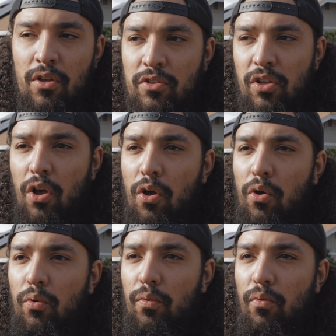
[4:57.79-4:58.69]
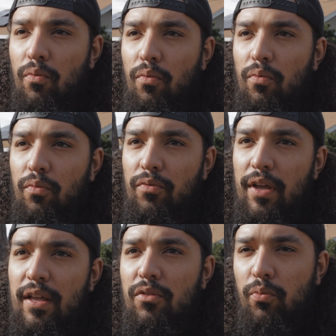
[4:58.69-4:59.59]
So
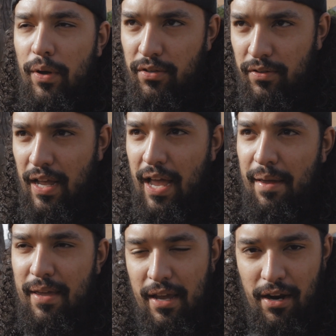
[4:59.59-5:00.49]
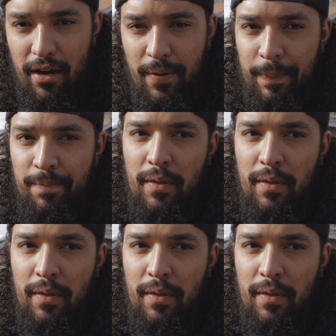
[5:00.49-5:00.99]
in the wintertime here,